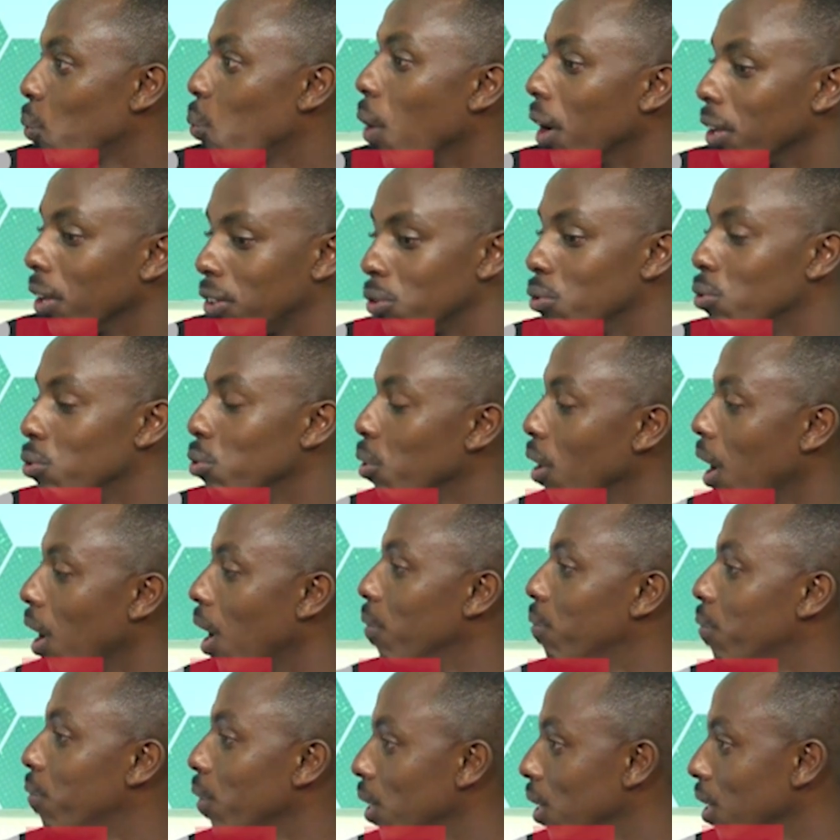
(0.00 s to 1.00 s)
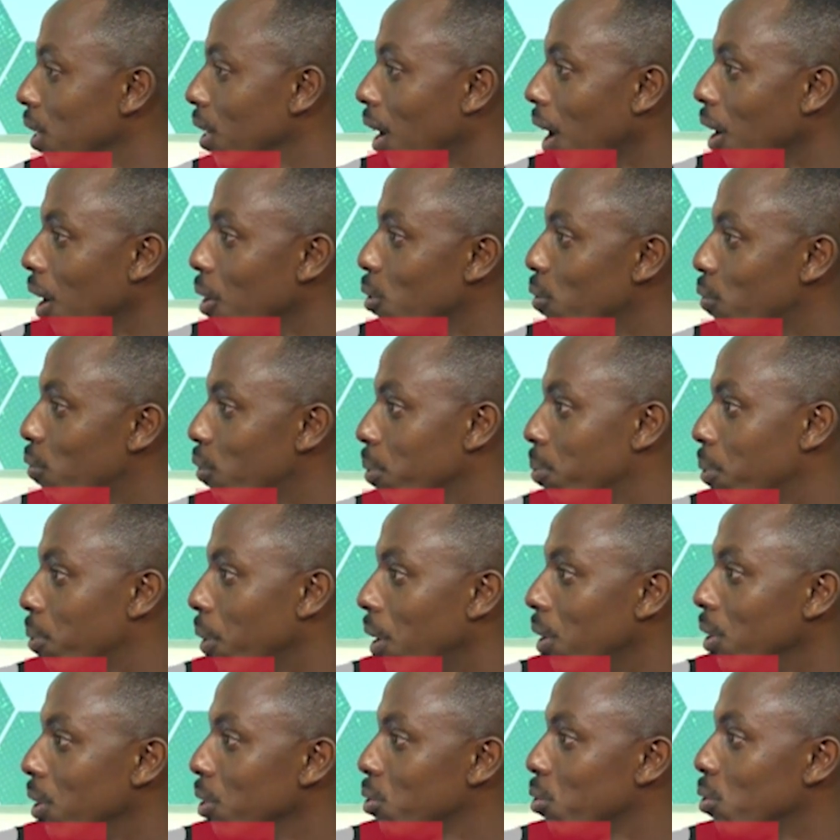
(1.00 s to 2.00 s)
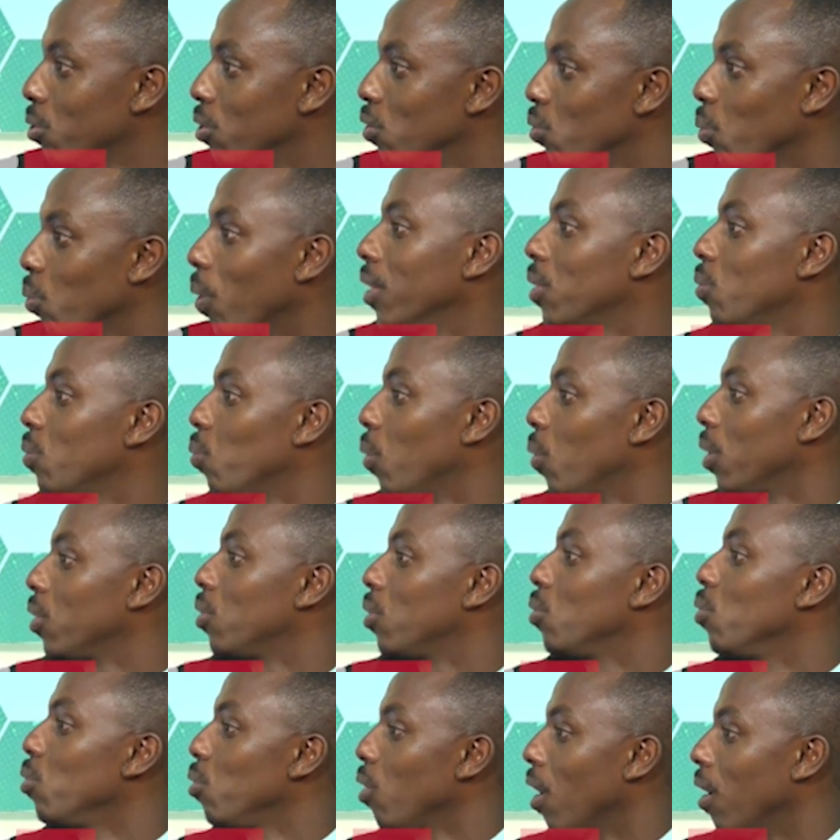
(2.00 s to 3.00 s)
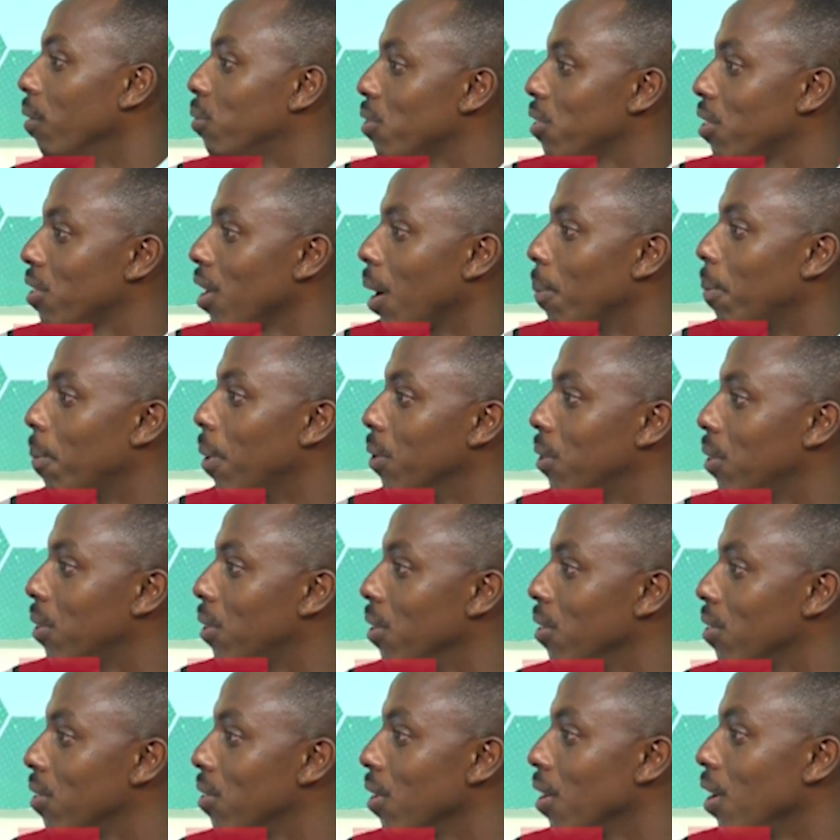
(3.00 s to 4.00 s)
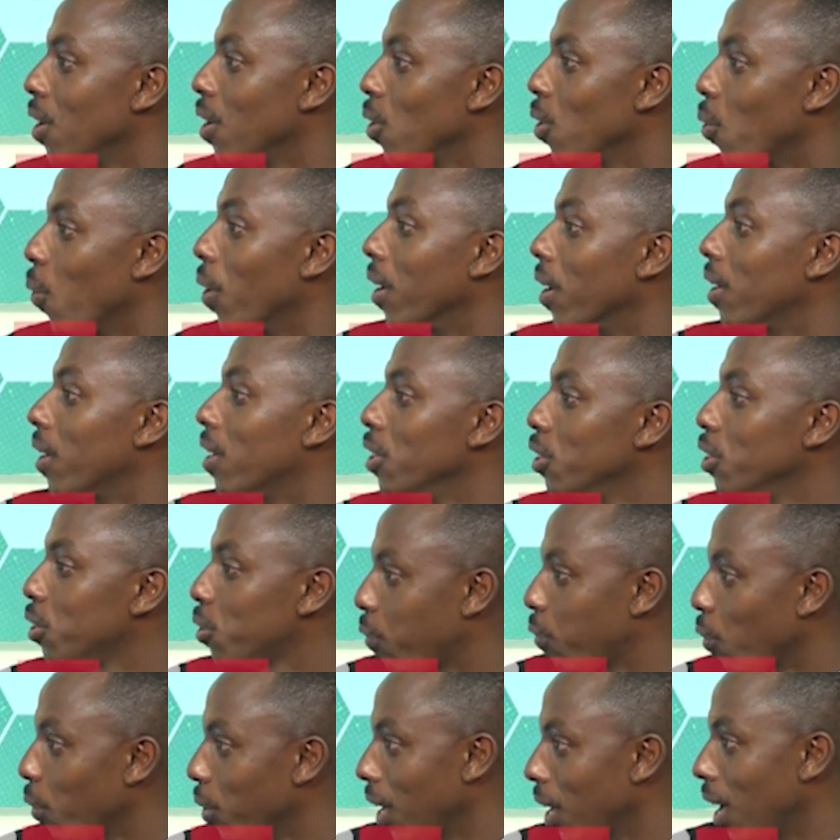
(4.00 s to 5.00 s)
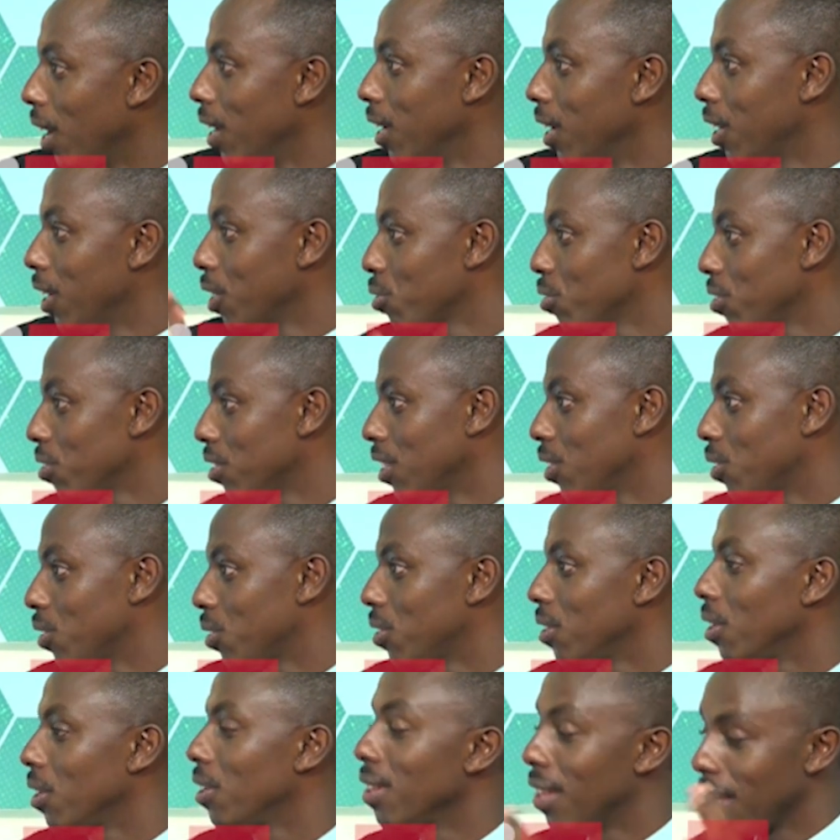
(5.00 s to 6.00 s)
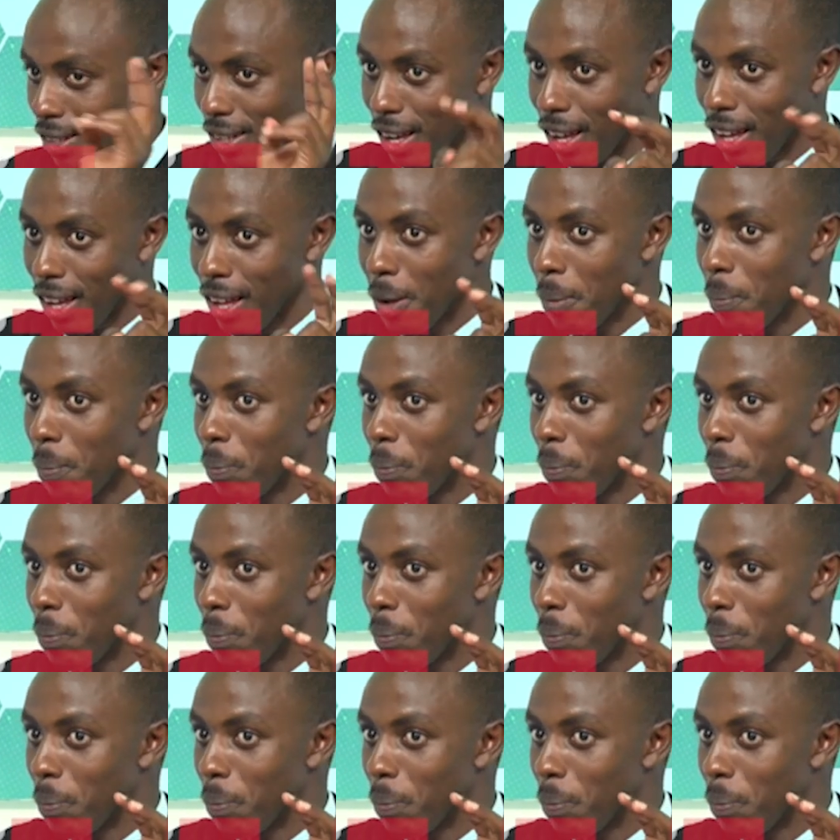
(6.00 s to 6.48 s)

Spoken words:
What do you have any kind of reparations? What do you have to say about this? At least for the allegations that they say.